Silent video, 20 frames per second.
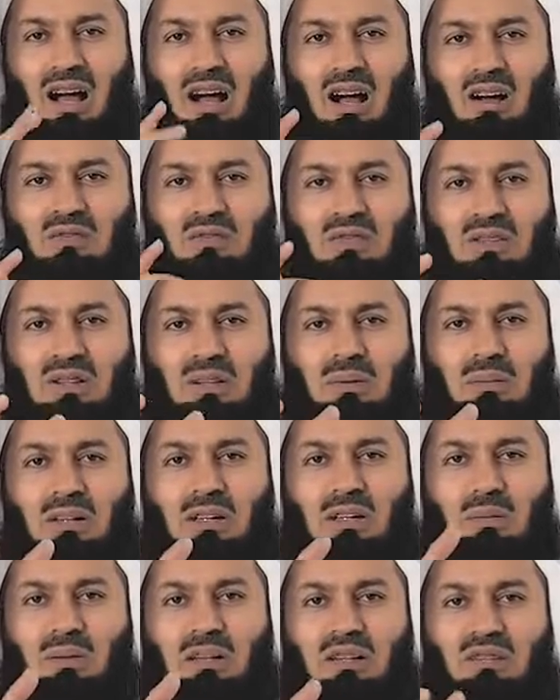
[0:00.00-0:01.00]
After a
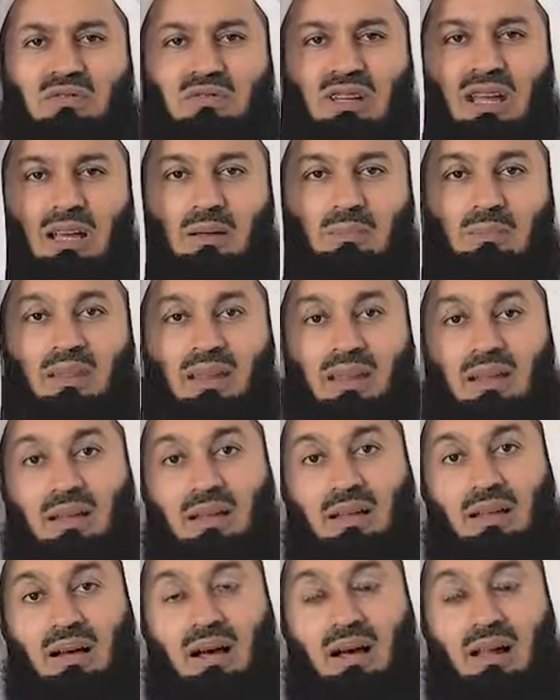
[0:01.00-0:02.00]
little bit of time,
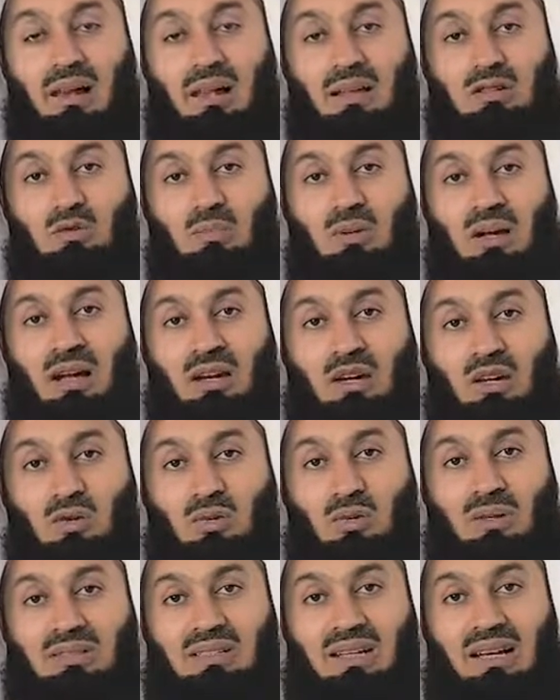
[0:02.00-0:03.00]
Allah
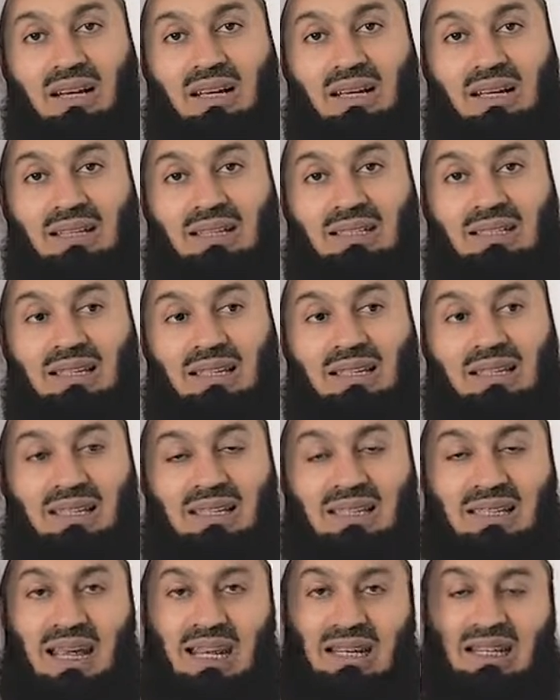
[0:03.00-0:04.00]
subhanahu wa ta'ala indeed
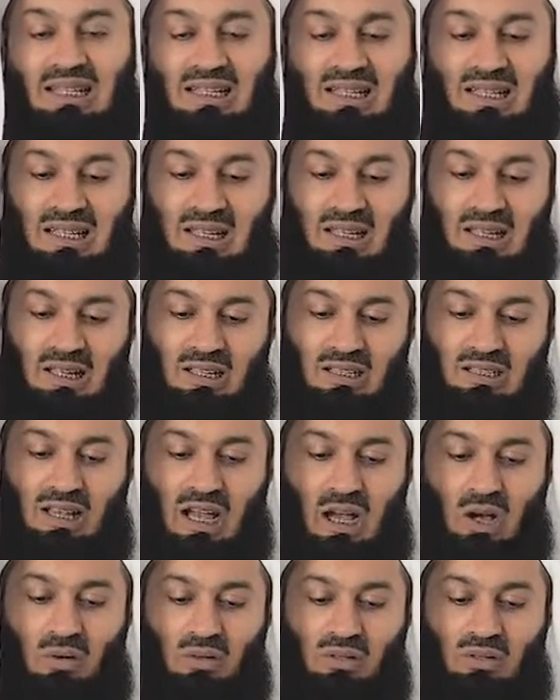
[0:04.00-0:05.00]
sent
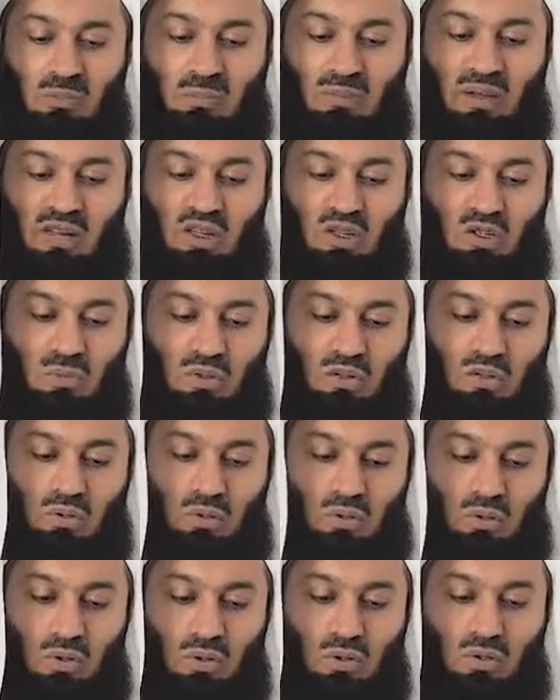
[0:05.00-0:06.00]
down the punishment
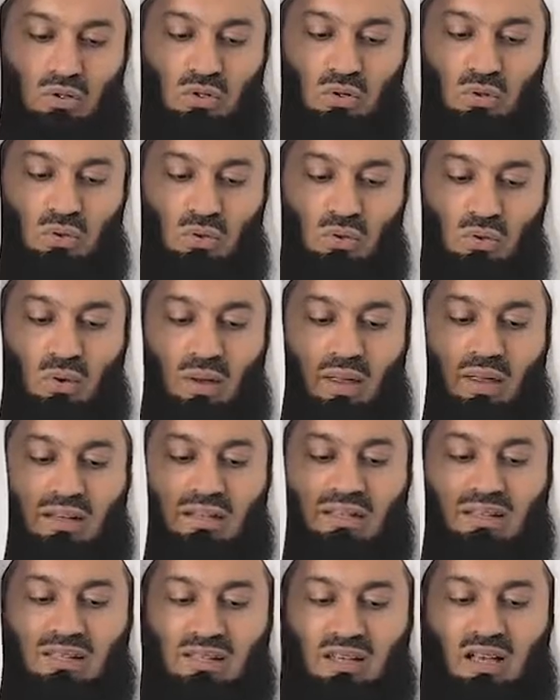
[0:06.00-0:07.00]
to those who
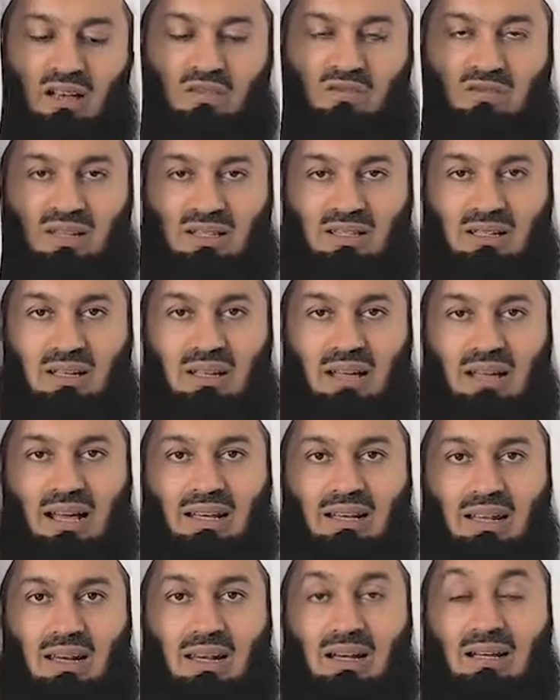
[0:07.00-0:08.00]
deserved it.
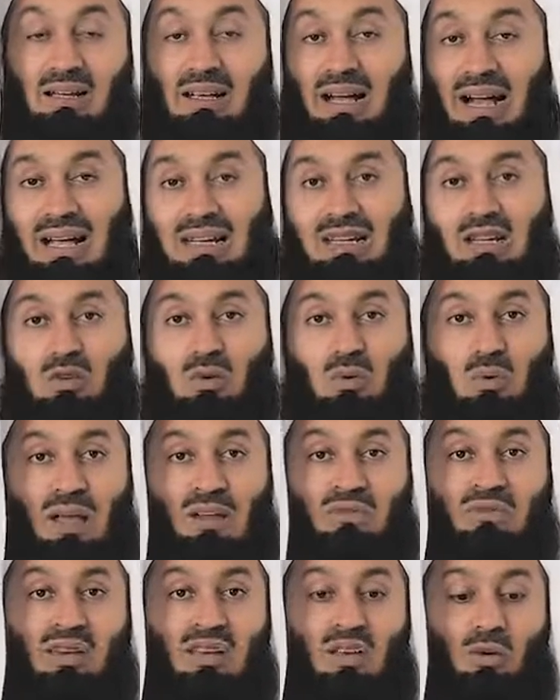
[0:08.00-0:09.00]
And Allah guided
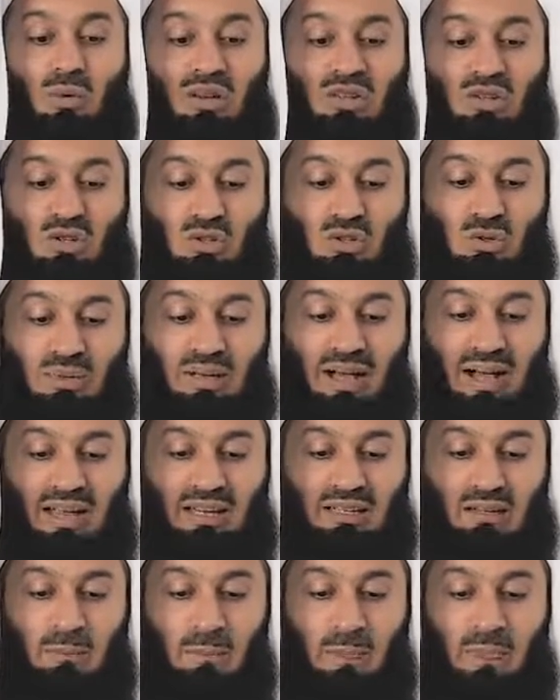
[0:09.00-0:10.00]
whoever He wished to
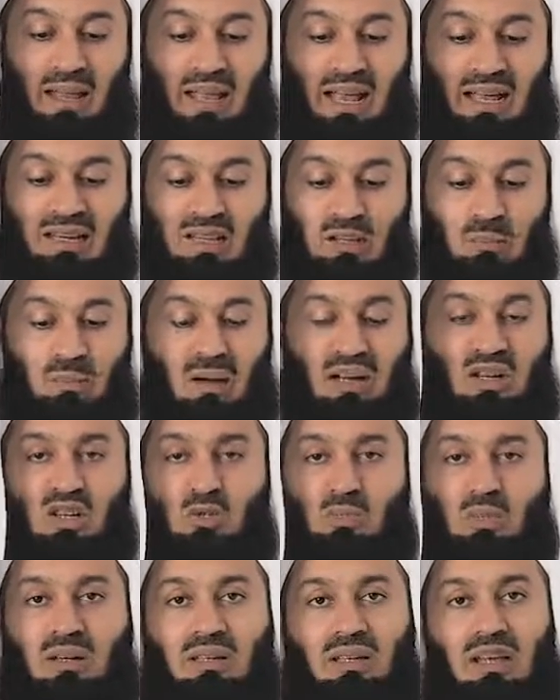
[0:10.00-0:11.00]
guide. And the
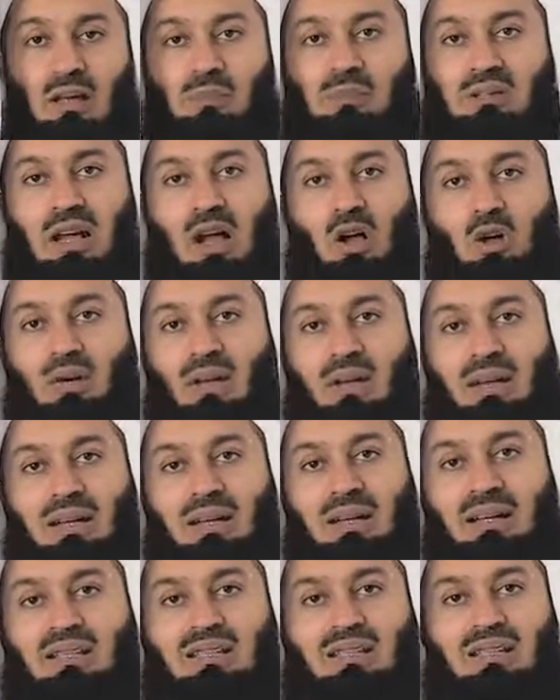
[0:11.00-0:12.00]
punishment came down
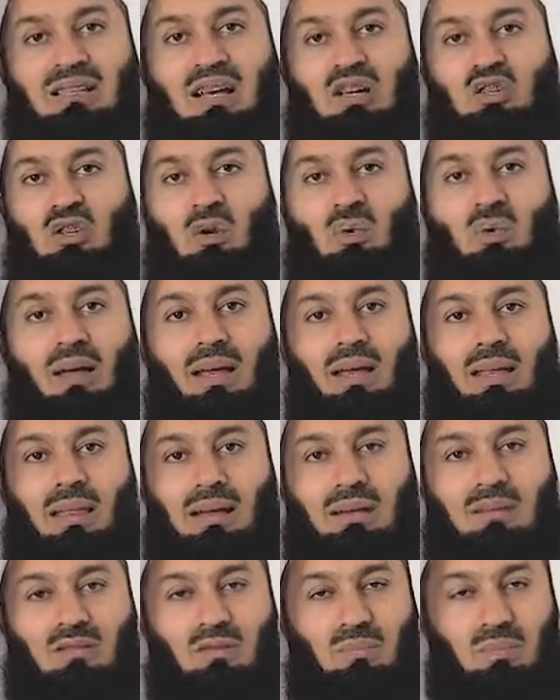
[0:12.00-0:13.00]
in such a way
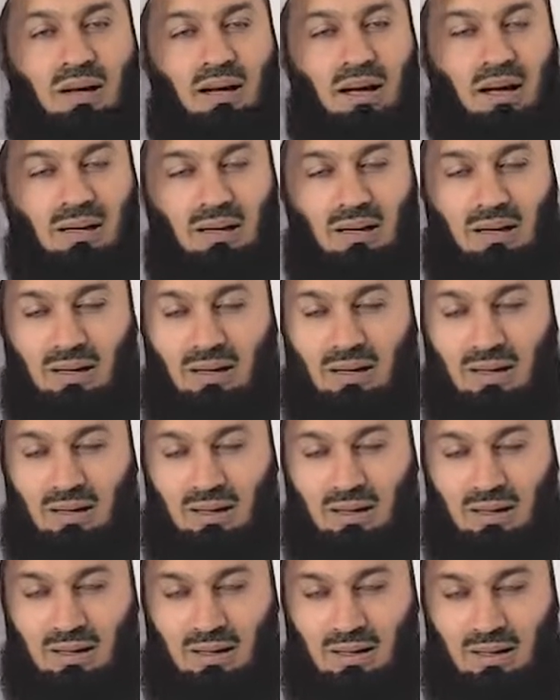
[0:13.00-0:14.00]
that,
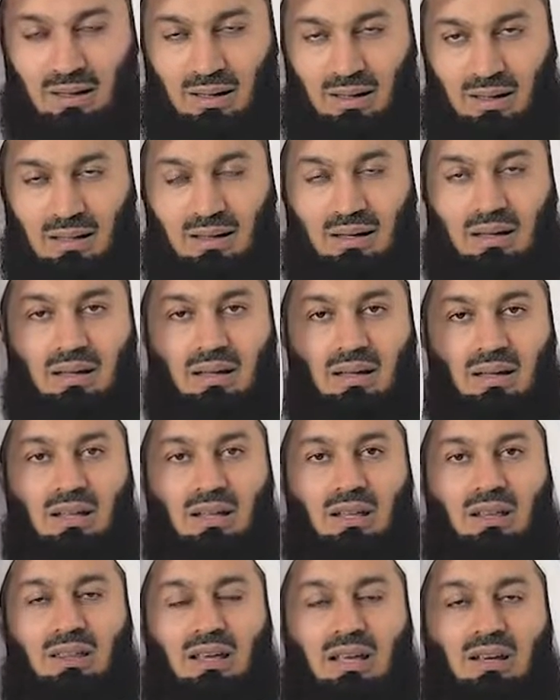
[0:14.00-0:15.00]
subhanallah,
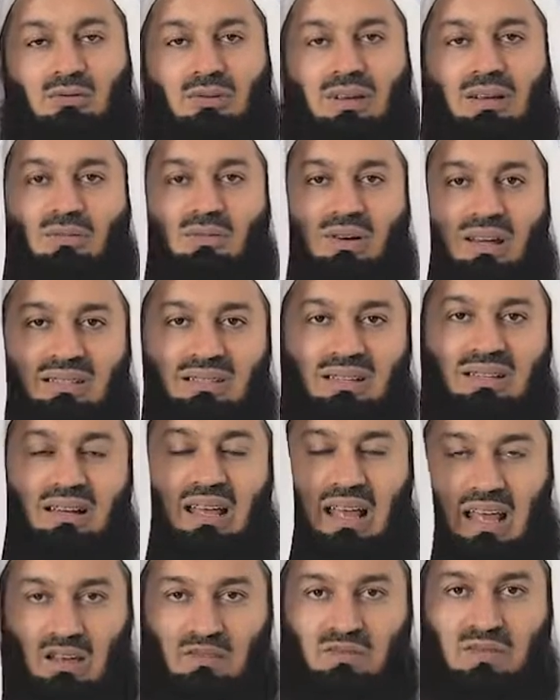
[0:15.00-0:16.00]
they
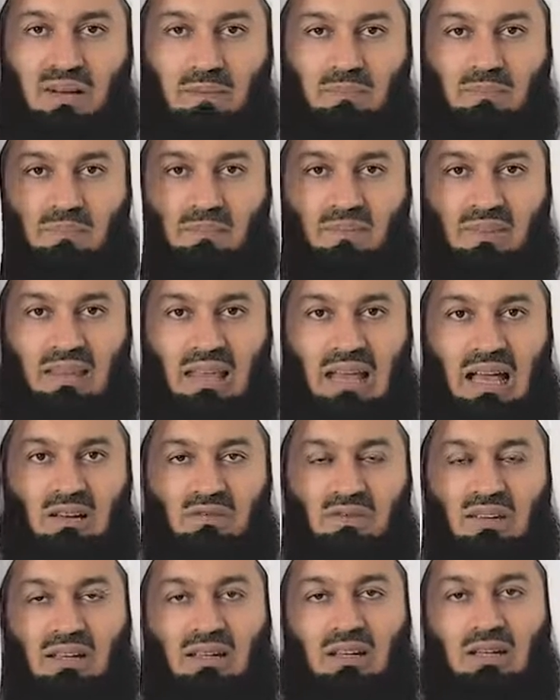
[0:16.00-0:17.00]
regretted ever
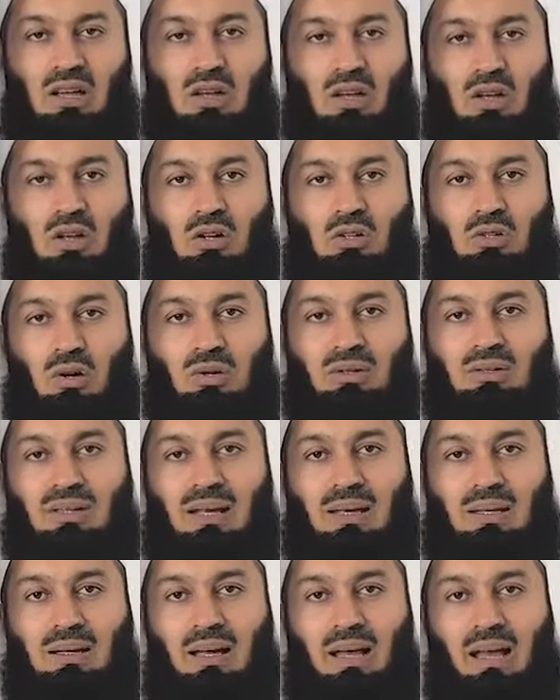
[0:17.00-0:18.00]
having not
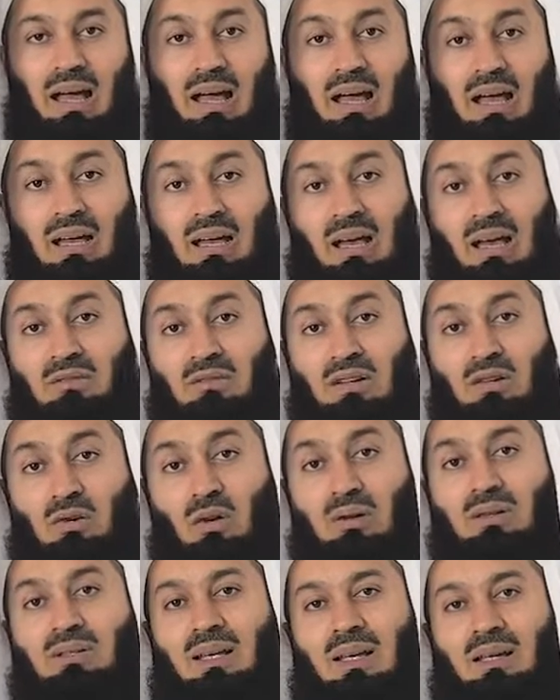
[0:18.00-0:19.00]

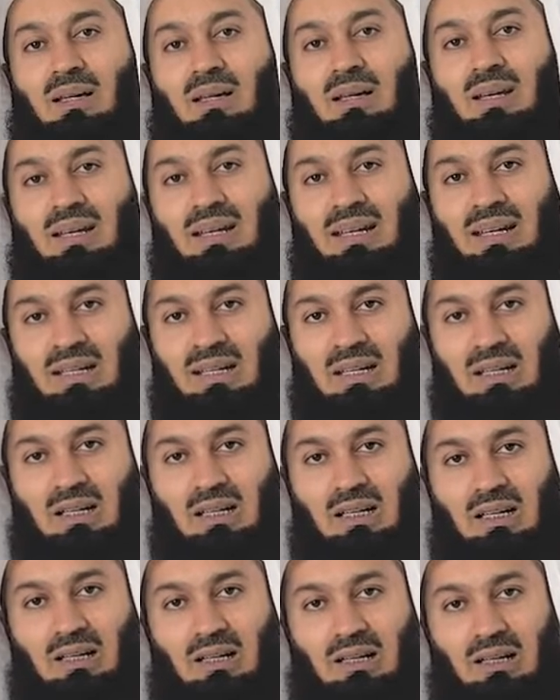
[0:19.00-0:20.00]
taken heed
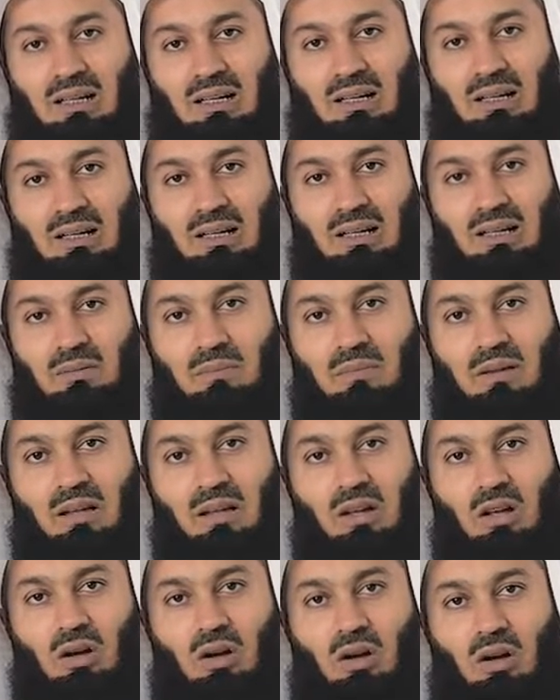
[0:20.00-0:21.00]
of
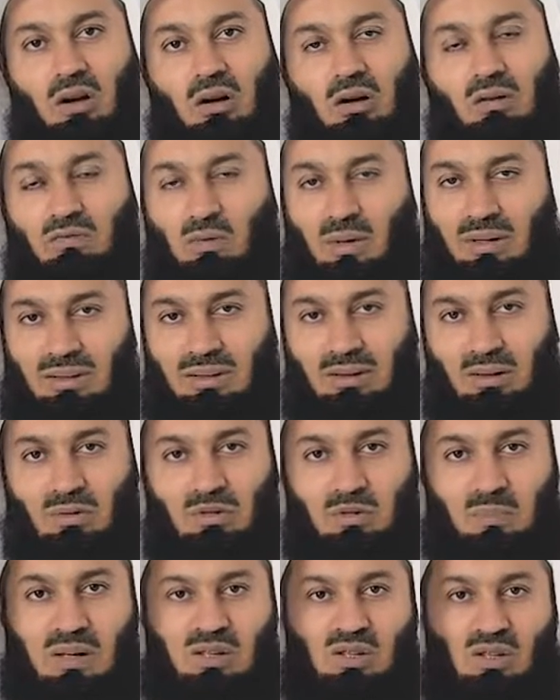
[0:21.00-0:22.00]
what
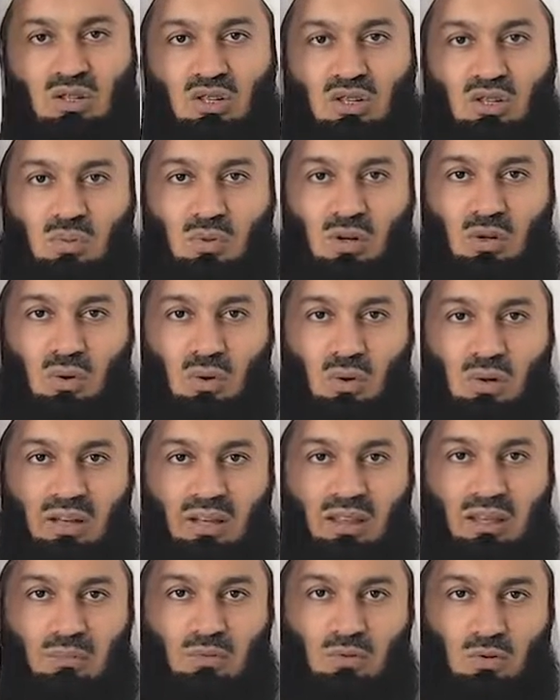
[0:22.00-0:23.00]
those messengers were
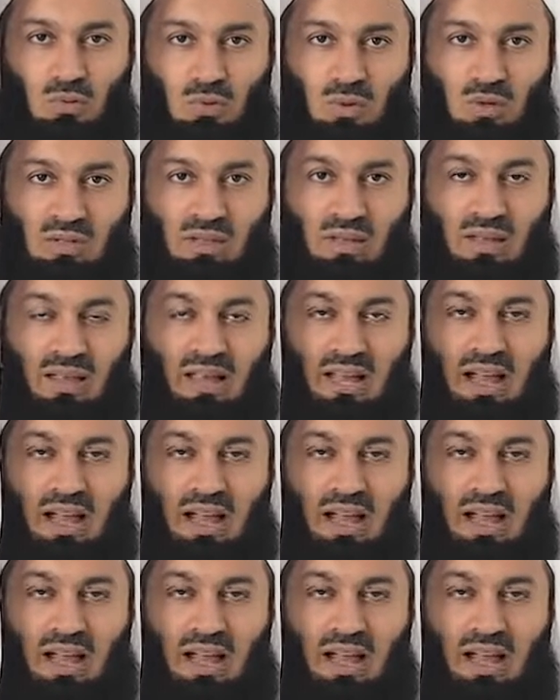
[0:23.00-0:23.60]
calling them towards.